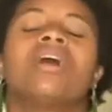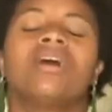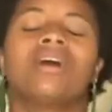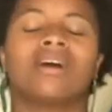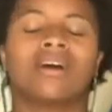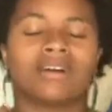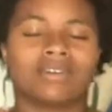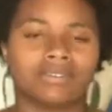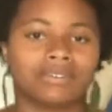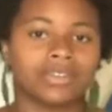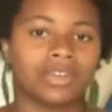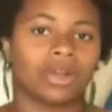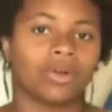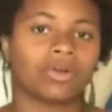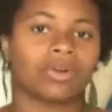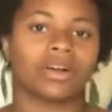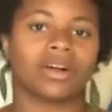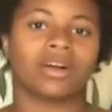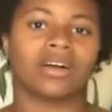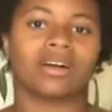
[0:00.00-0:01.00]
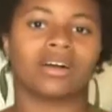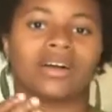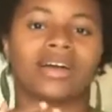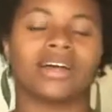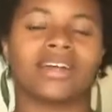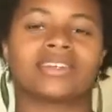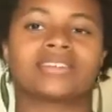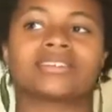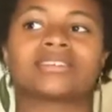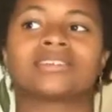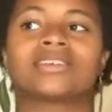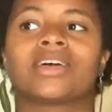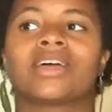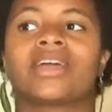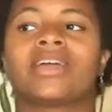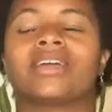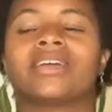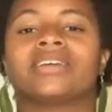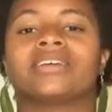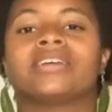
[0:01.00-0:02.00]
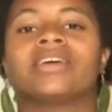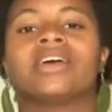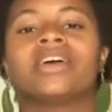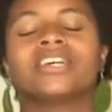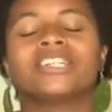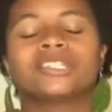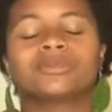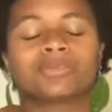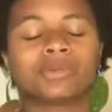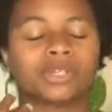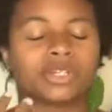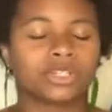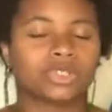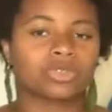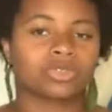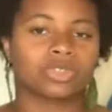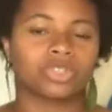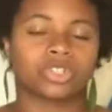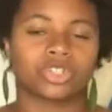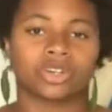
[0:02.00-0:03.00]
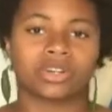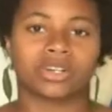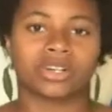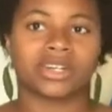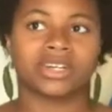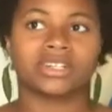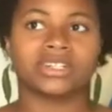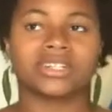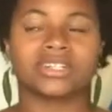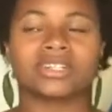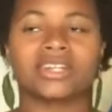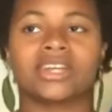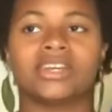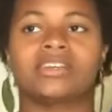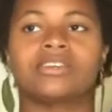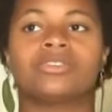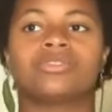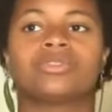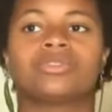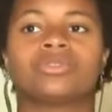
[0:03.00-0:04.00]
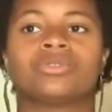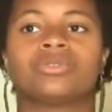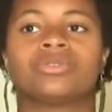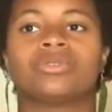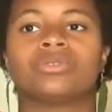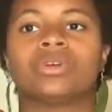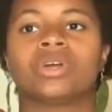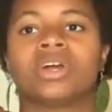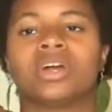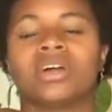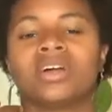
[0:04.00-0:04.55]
of yoga as a spiritual journey to take you to